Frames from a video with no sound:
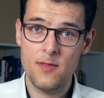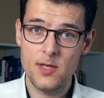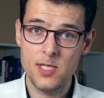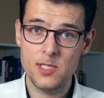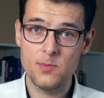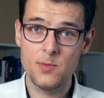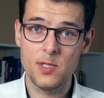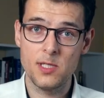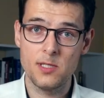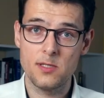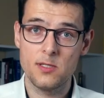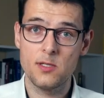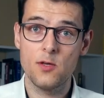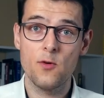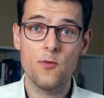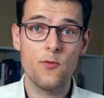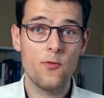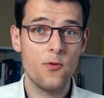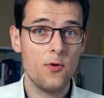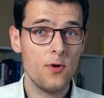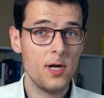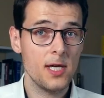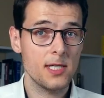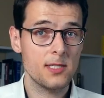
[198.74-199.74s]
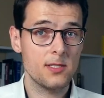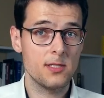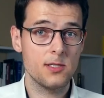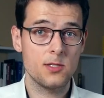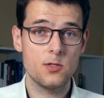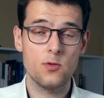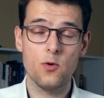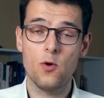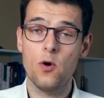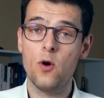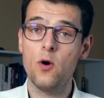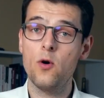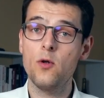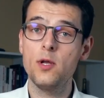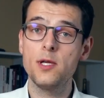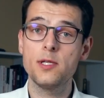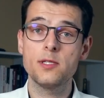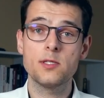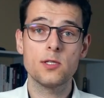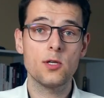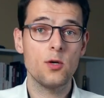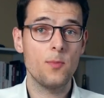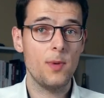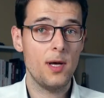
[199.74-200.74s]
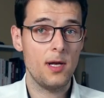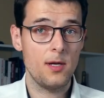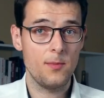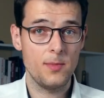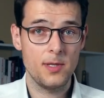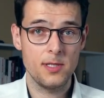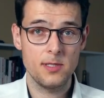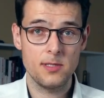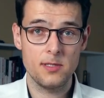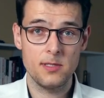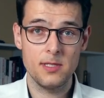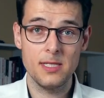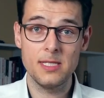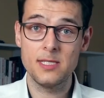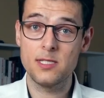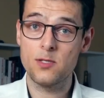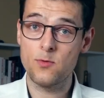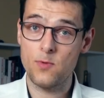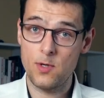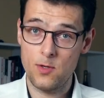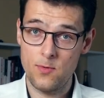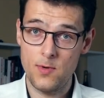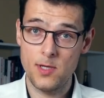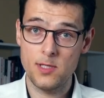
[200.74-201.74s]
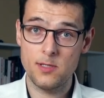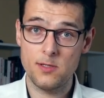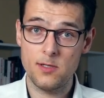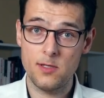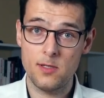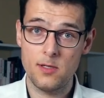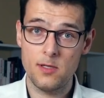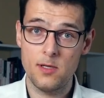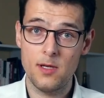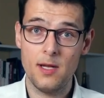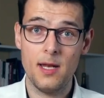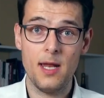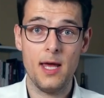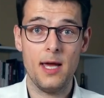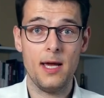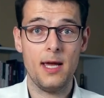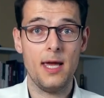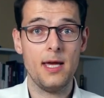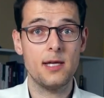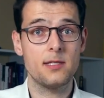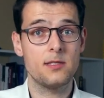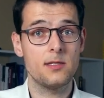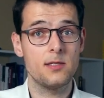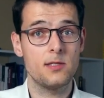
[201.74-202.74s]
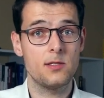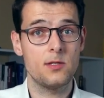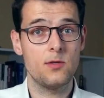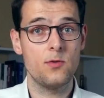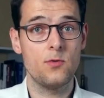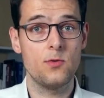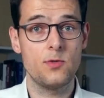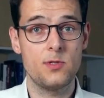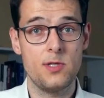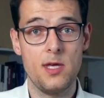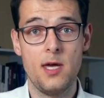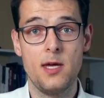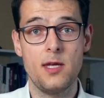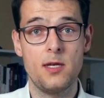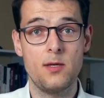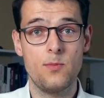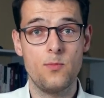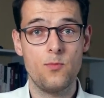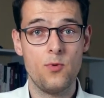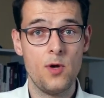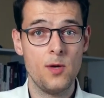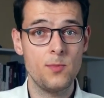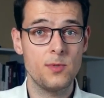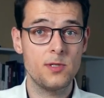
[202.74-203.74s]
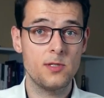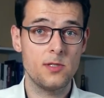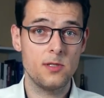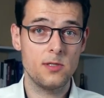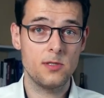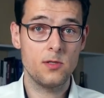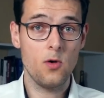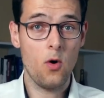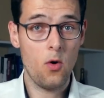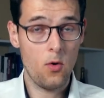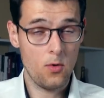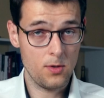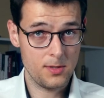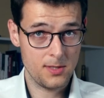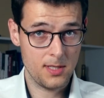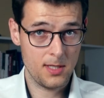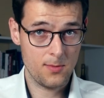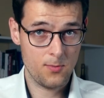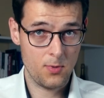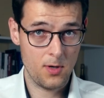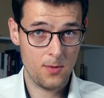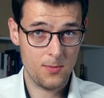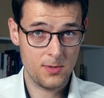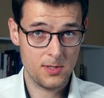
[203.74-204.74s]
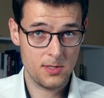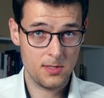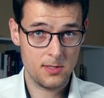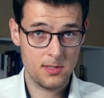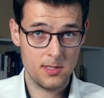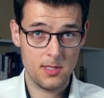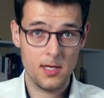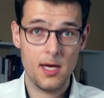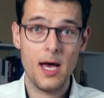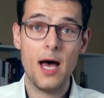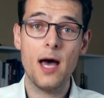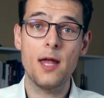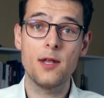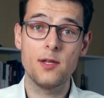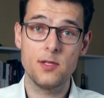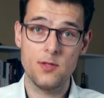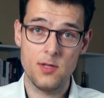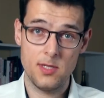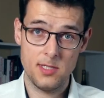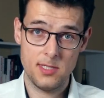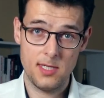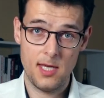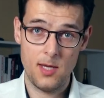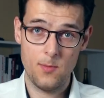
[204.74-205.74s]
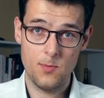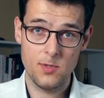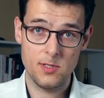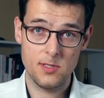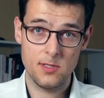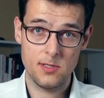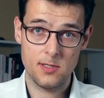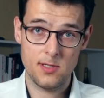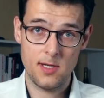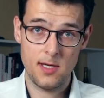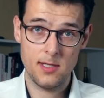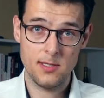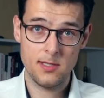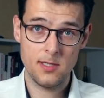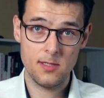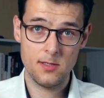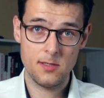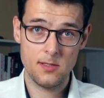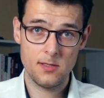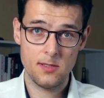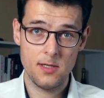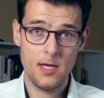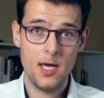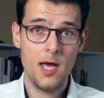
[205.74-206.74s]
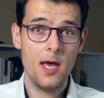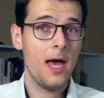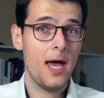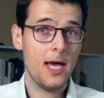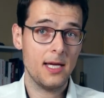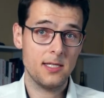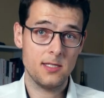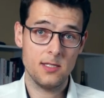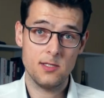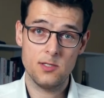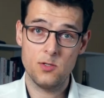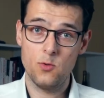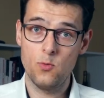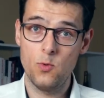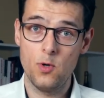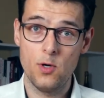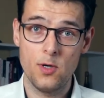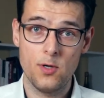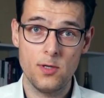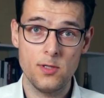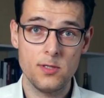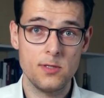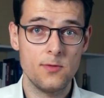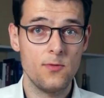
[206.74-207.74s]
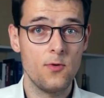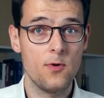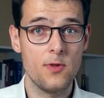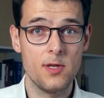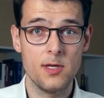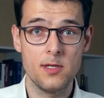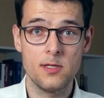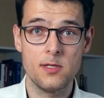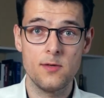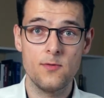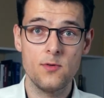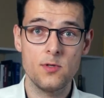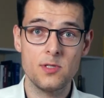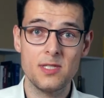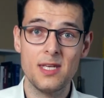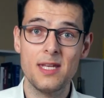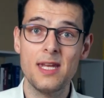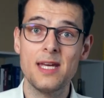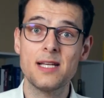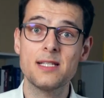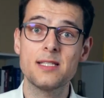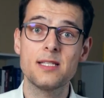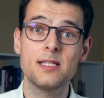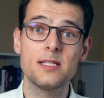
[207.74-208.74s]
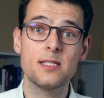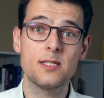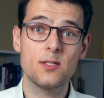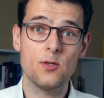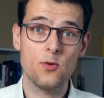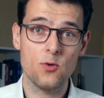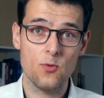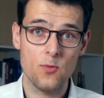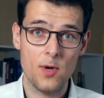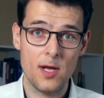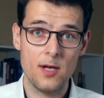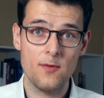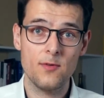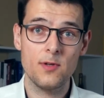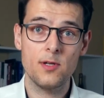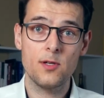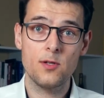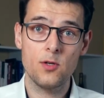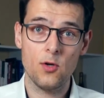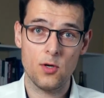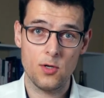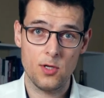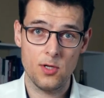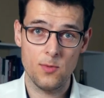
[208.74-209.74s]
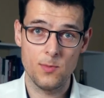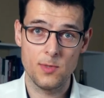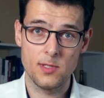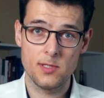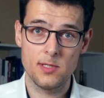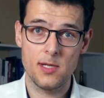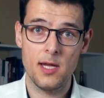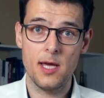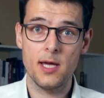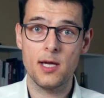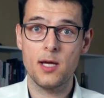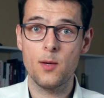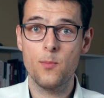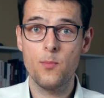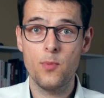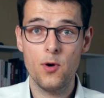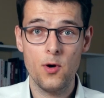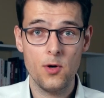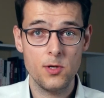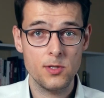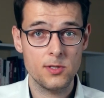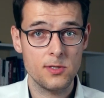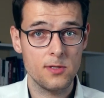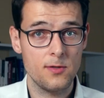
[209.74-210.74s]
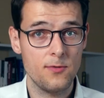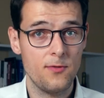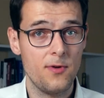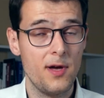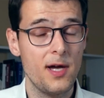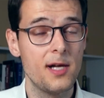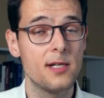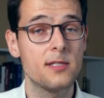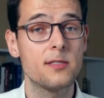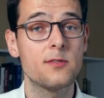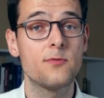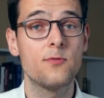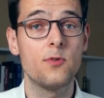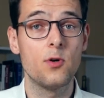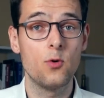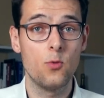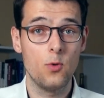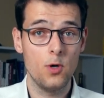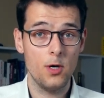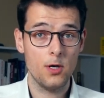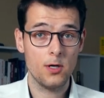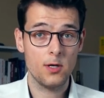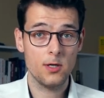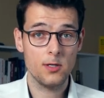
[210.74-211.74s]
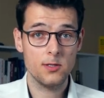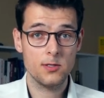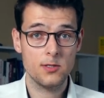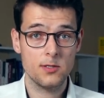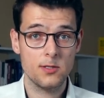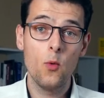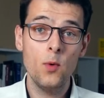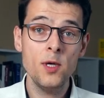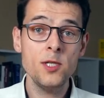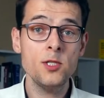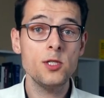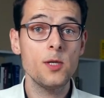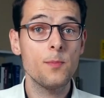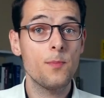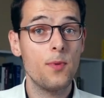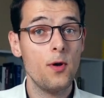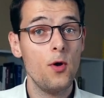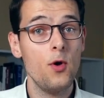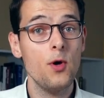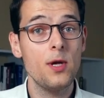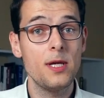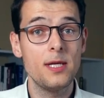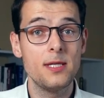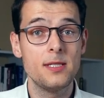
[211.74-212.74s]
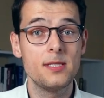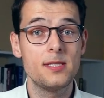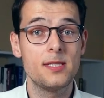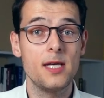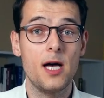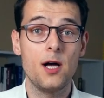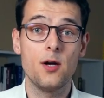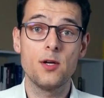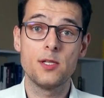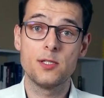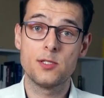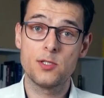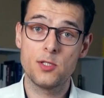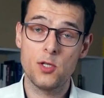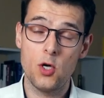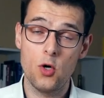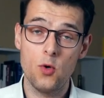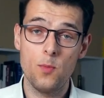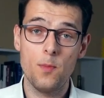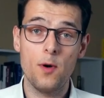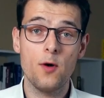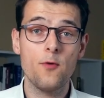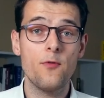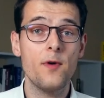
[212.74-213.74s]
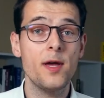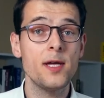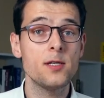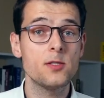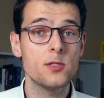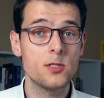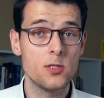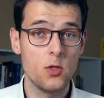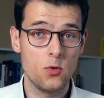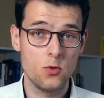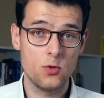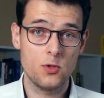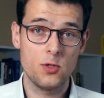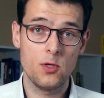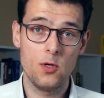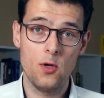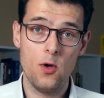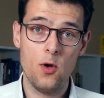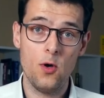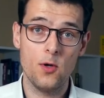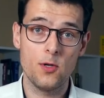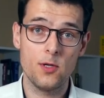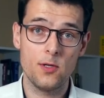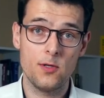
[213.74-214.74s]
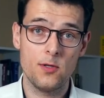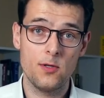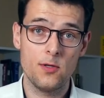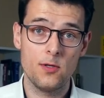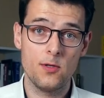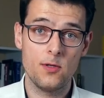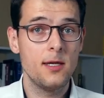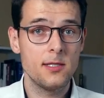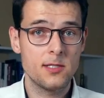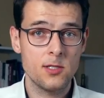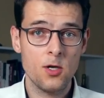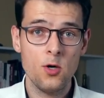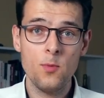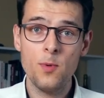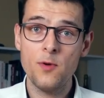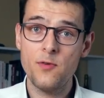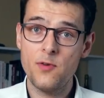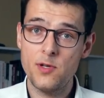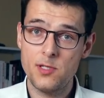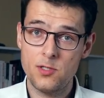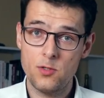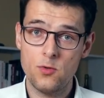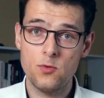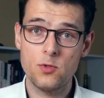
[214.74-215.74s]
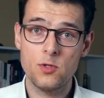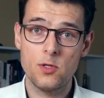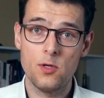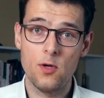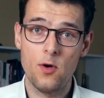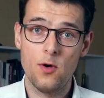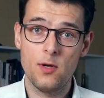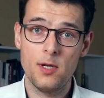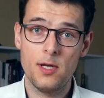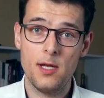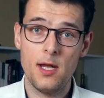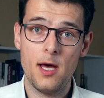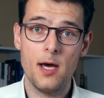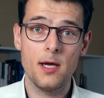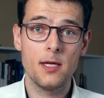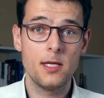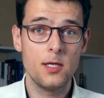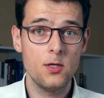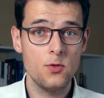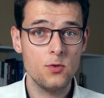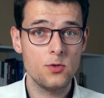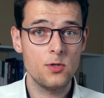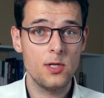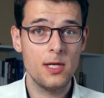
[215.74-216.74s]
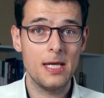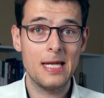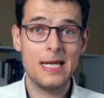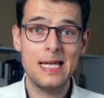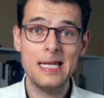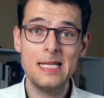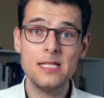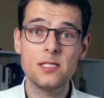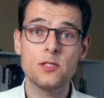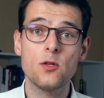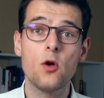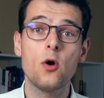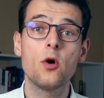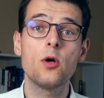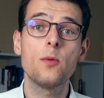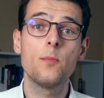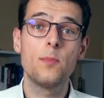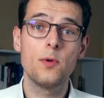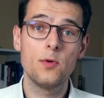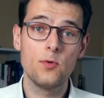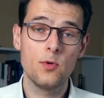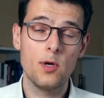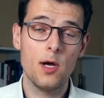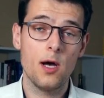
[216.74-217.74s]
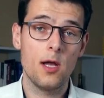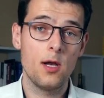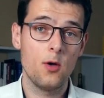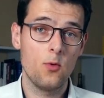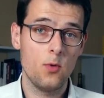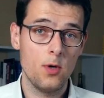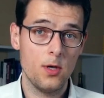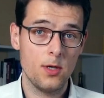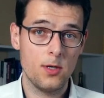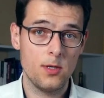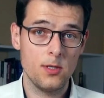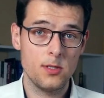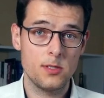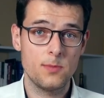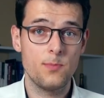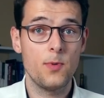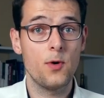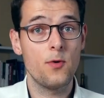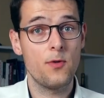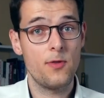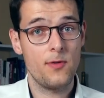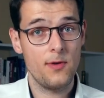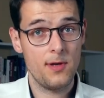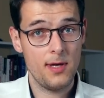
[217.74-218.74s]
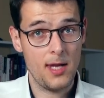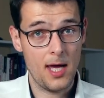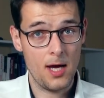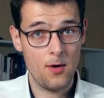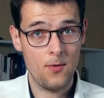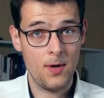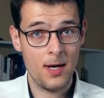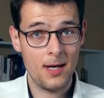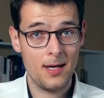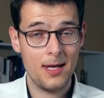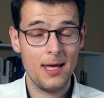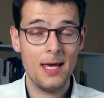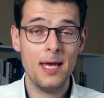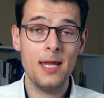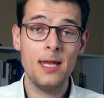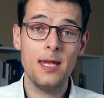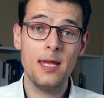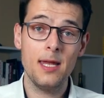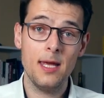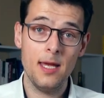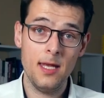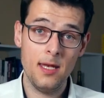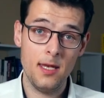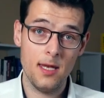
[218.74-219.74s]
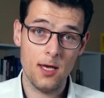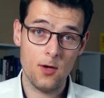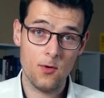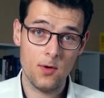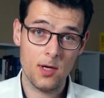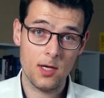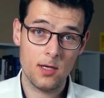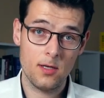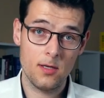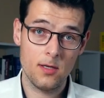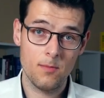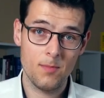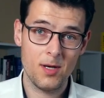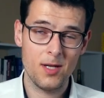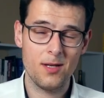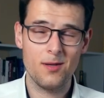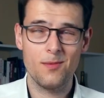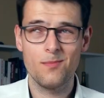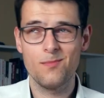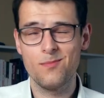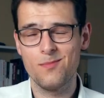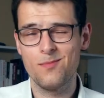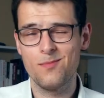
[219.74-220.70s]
This means full access to all in-scope elements is requested, like access to site premises, all site premises under the same business license, access to workers for the interviews, and access to relevant documents like personal files for workers. Which employees are in scope of a social audit? In scope of a social audit are usually at least all blue-collar workers, both direct and indirect, but